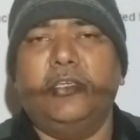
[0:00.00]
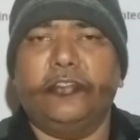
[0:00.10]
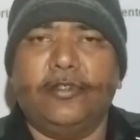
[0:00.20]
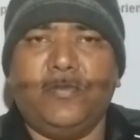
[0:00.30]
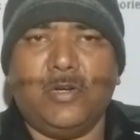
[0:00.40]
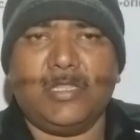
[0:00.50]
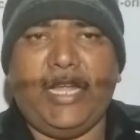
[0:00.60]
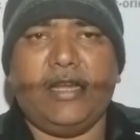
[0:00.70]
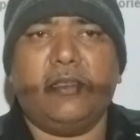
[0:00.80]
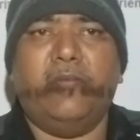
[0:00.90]
So for
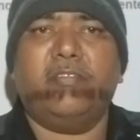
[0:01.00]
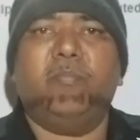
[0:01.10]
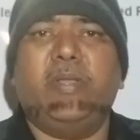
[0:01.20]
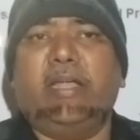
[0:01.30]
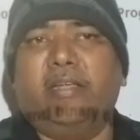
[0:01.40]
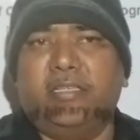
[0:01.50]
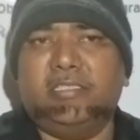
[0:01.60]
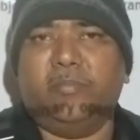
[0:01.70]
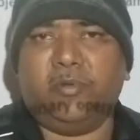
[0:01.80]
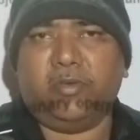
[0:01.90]
that you have to practice
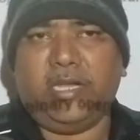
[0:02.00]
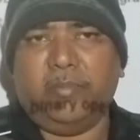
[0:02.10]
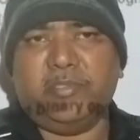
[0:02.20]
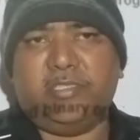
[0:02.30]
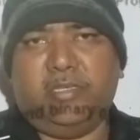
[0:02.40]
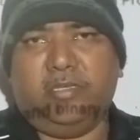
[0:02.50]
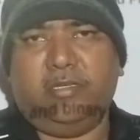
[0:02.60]
the programs.